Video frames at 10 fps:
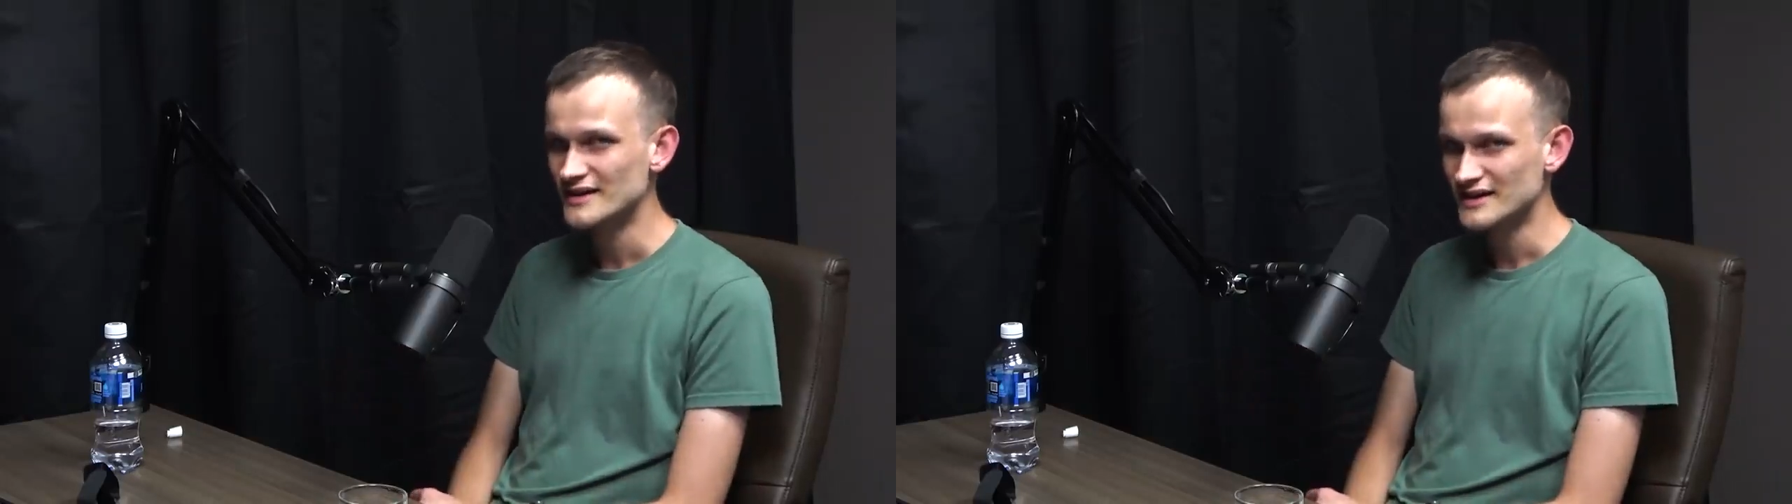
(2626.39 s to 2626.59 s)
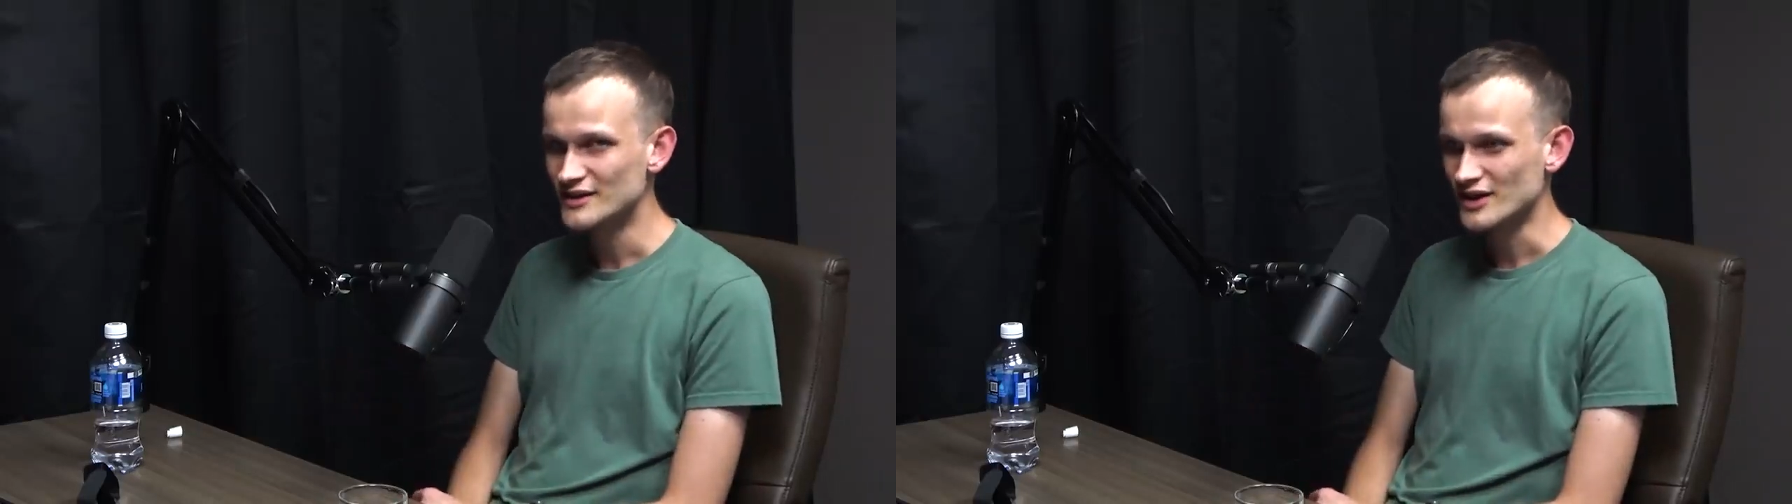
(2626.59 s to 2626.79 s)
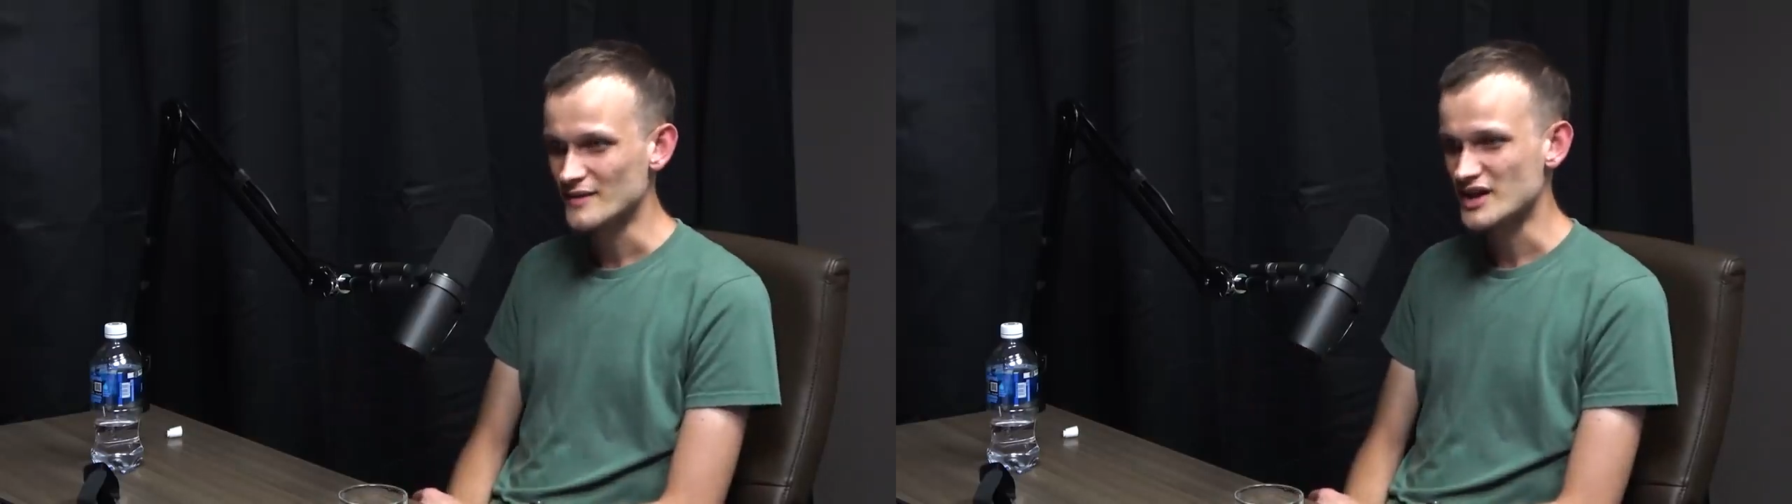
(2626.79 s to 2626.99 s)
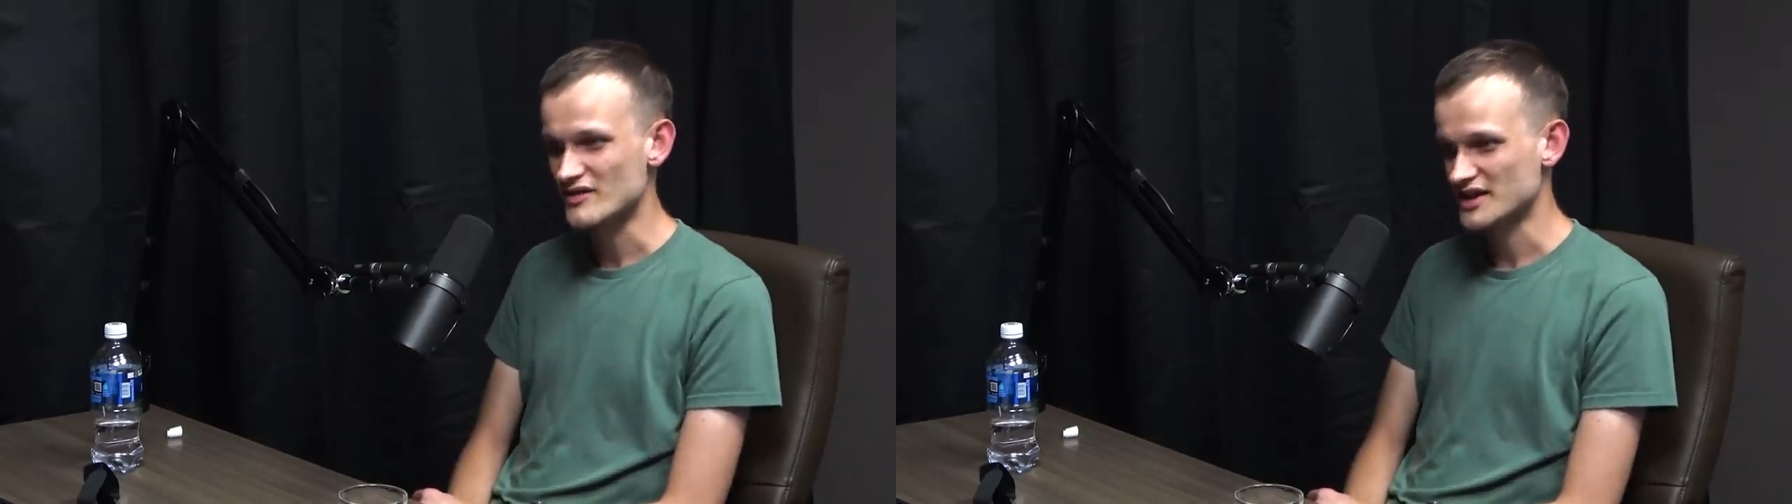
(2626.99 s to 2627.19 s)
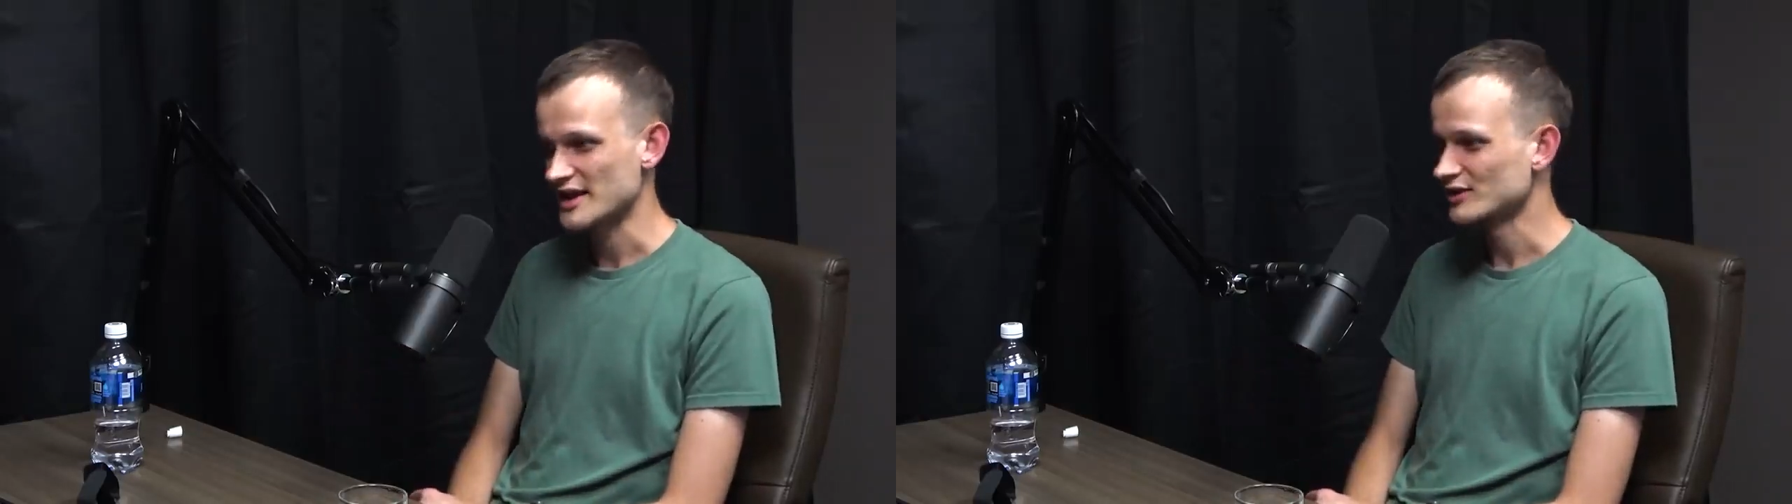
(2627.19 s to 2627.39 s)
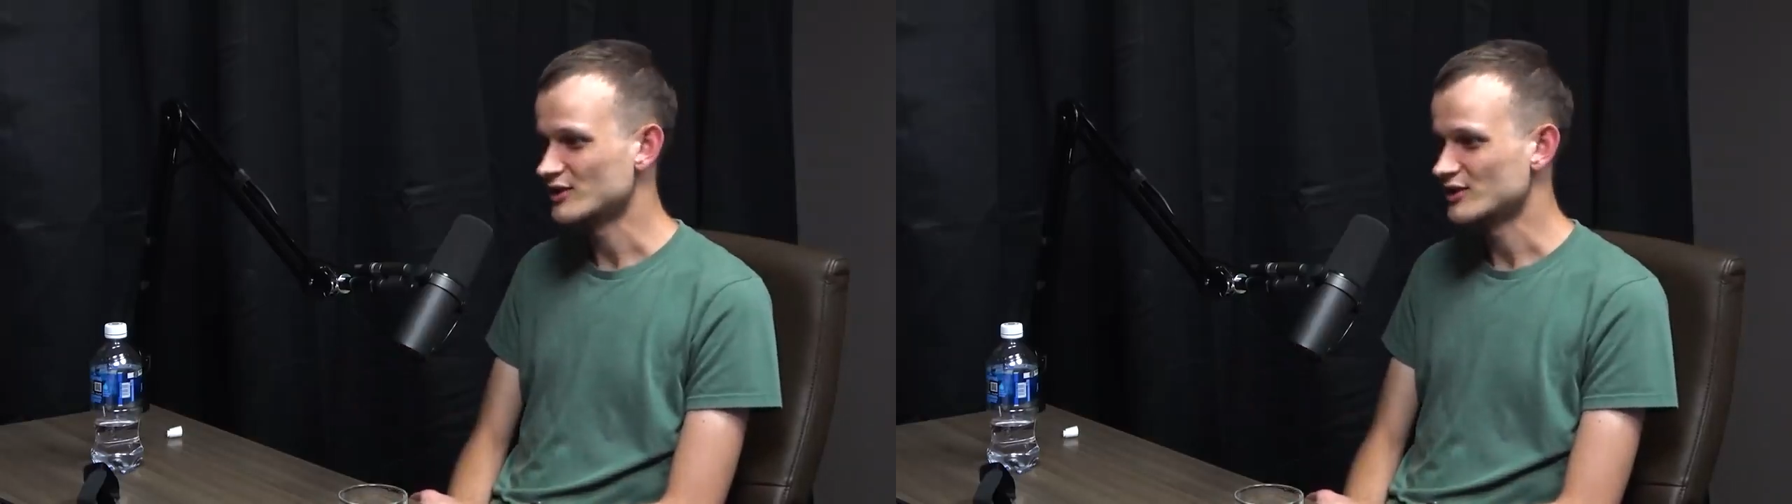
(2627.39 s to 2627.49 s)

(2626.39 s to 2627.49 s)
economies of scale.